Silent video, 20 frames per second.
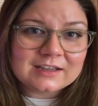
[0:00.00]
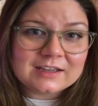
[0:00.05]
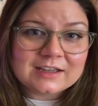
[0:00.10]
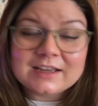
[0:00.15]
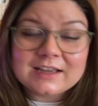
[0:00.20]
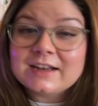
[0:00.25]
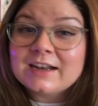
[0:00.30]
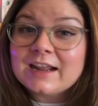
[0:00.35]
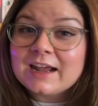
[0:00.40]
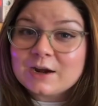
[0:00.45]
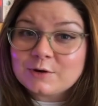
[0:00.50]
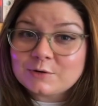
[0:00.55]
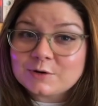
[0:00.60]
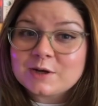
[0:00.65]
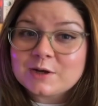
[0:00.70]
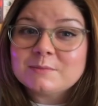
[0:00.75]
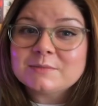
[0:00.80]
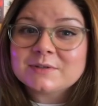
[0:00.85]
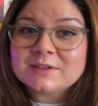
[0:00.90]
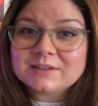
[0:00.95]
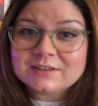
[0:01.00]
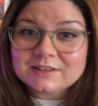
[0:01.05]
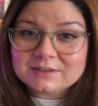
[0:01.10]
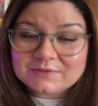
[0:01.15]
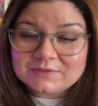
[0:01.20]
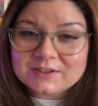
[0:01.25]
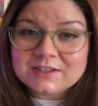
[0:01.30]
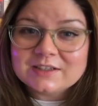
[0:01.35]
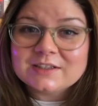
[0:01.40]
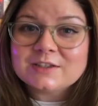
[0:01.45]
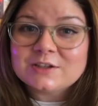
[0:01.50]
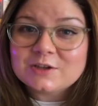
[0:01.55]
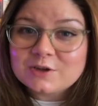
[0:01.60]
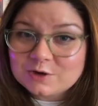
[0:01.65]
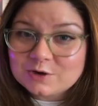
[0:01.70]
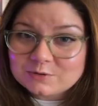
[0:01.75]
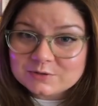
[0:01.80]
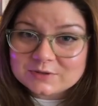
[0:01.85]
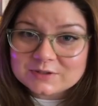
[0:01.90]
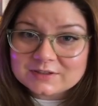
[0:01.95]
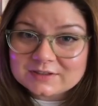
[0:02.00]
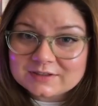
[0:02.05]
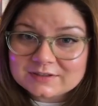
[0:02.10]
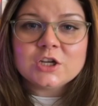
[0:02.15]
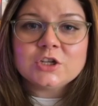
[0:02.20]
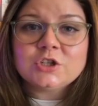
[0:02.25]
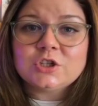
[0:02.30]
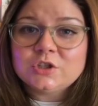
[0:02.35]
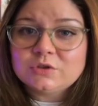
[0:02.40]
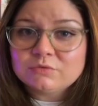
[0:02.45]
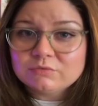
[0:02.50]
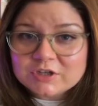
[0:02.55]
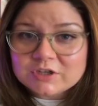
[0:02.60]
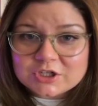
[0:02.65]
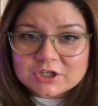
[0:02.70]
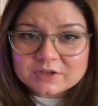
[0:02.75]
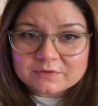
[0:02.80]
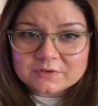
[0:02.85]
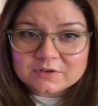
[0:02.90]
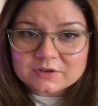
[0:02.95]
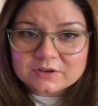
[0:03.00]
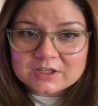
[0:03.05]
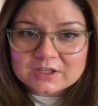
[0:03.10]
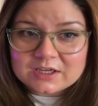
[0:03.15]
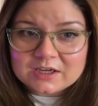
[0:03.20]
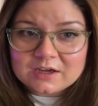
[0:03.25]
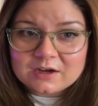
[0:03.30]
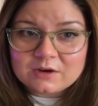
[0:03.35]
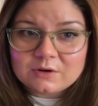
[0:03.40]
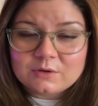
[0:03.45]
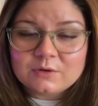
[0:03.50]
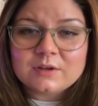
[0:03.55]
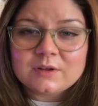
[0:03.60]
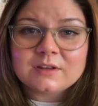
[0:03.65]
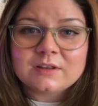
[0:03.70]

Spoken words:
and out comes Olivia's ghost. She's reaching for Theo.